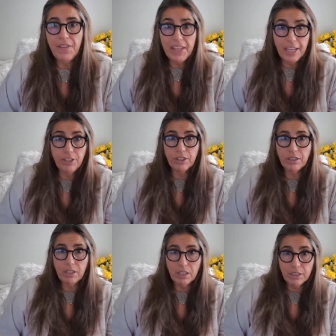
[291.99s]
in your
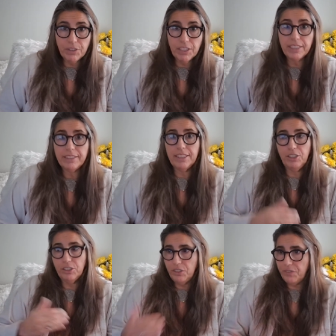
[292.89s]
conflict and
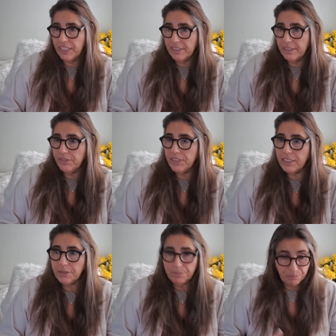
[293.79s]
your defensiveness